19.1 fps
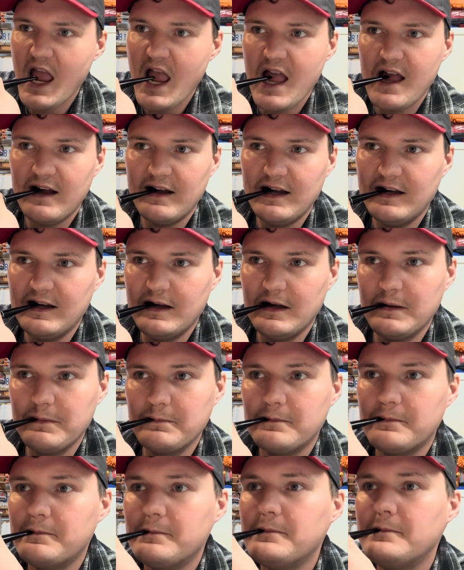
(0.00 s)

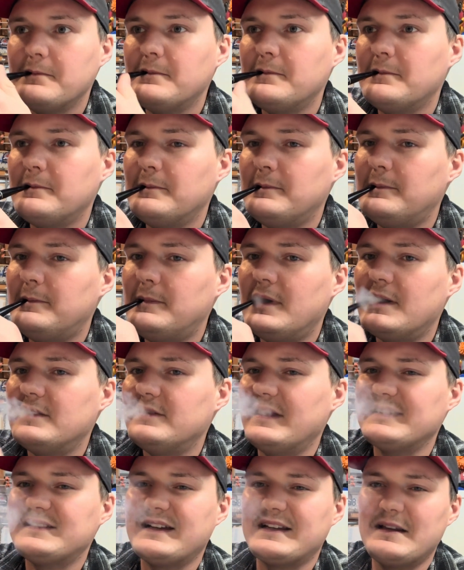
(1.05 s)

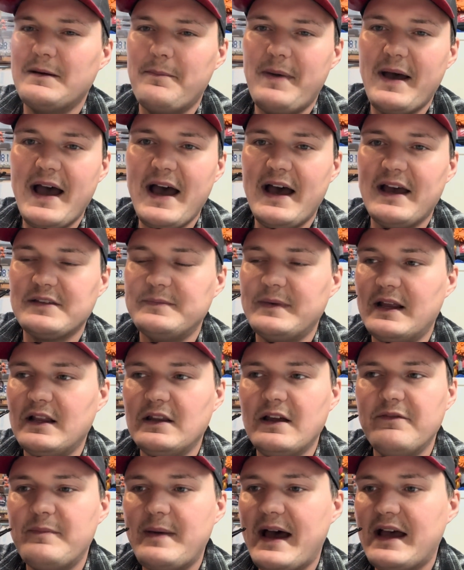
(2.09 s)
That's like the bass, man. I
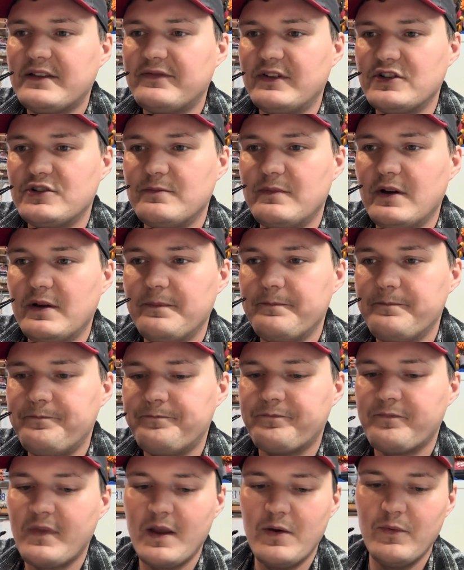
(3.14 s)
love bass fishing, but
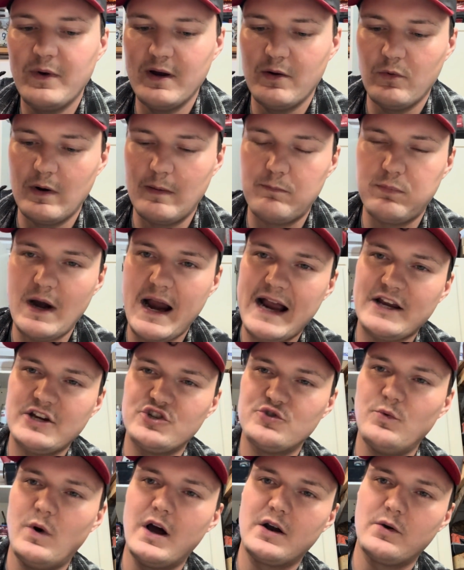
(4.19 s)
we're brackish
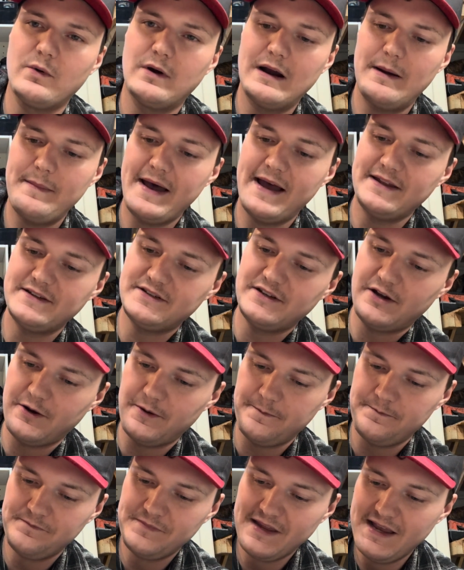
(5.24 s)
water where I'm at, so
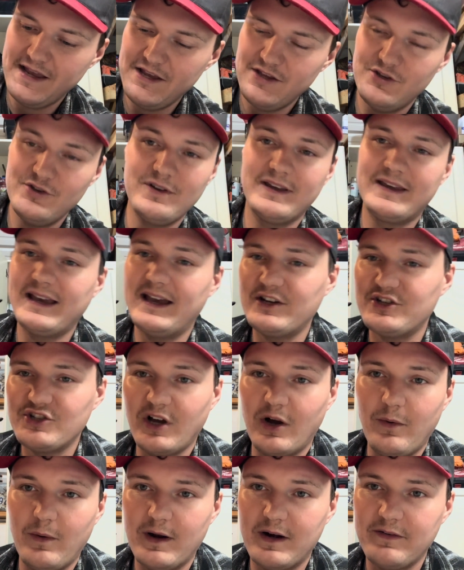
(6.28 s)
you can catch
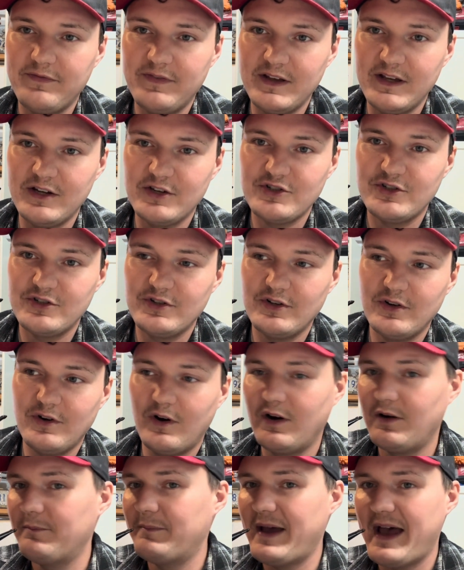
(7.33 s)
saltwater fish,
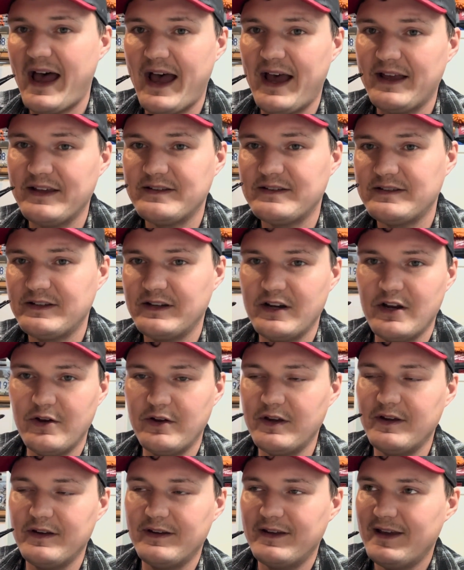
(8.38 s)
bass. You
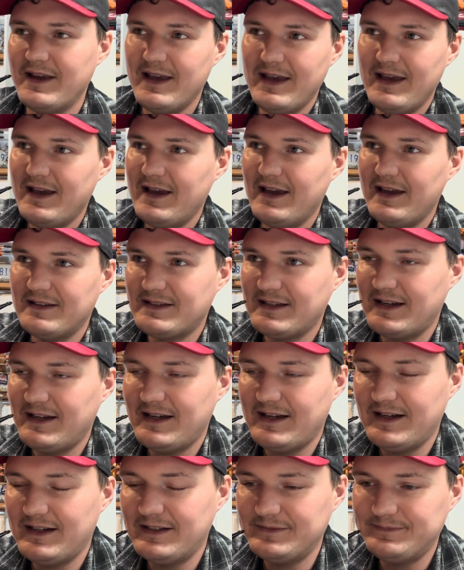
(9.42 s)
know, it's
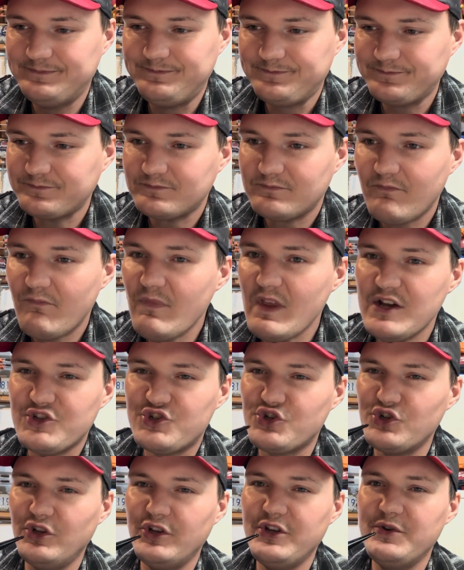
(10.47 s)

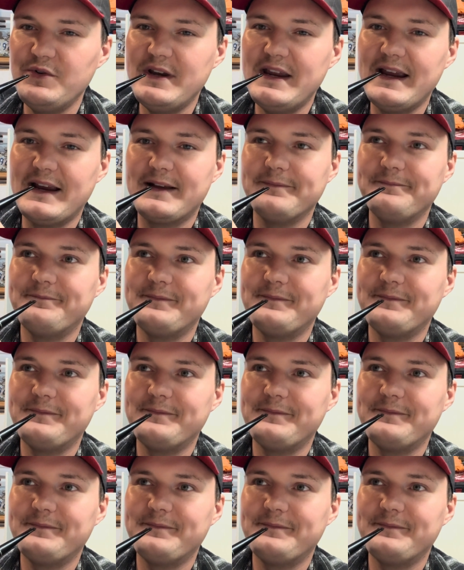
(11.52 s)
truly unique.